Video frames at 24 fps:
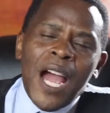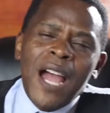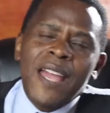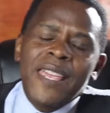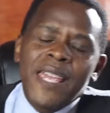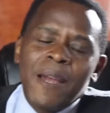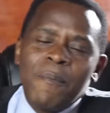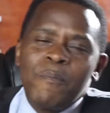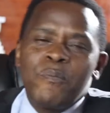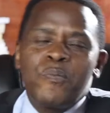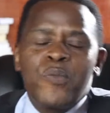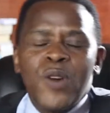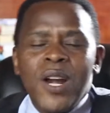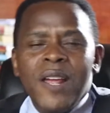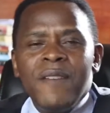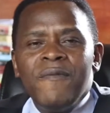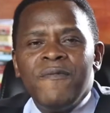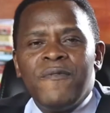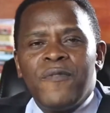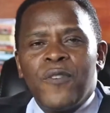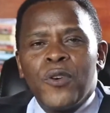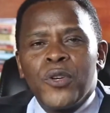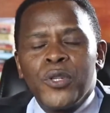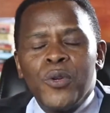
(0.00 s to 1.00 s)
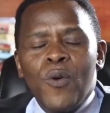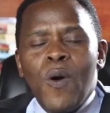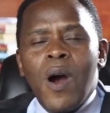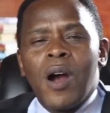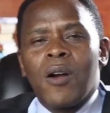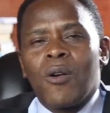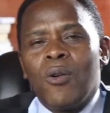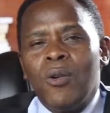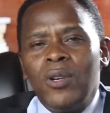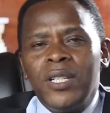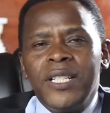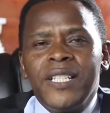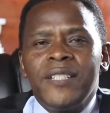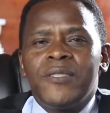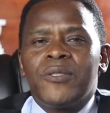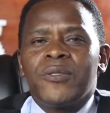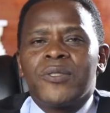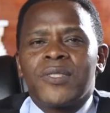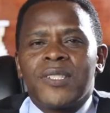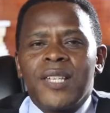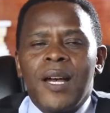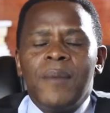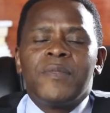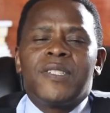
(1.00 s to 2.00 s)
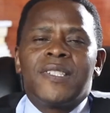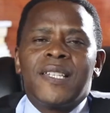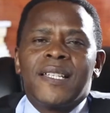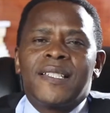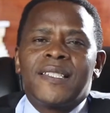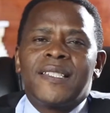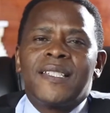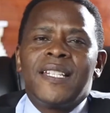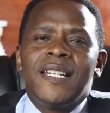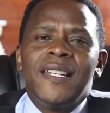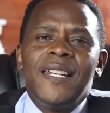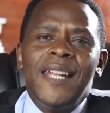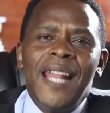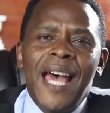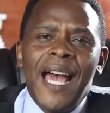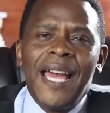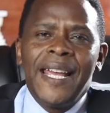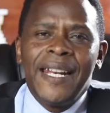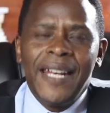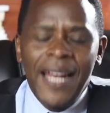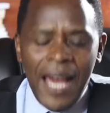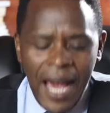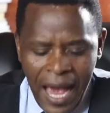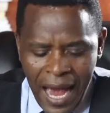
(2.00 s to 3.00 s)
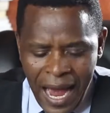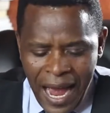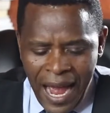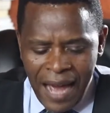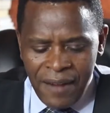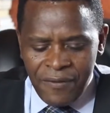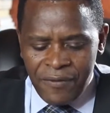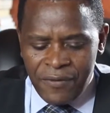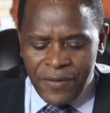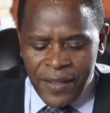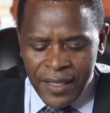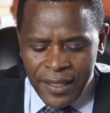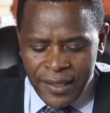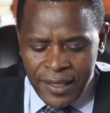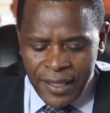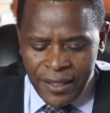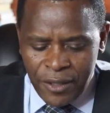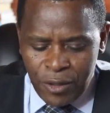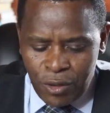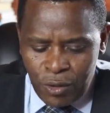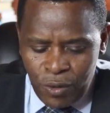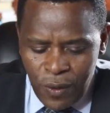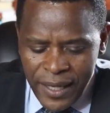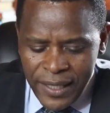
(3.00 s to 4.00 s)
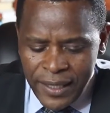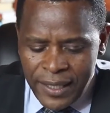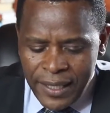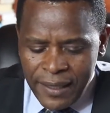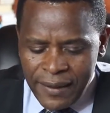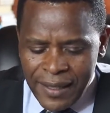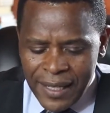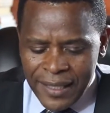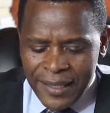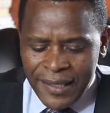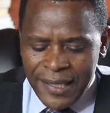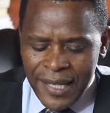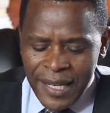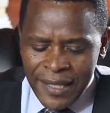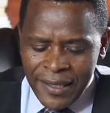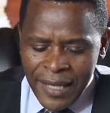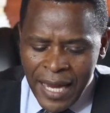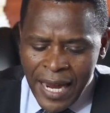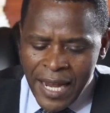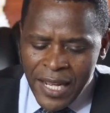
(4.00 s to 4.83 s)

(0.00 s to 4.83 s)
I am praying for you according to Psalm 69 and verses 20 that says,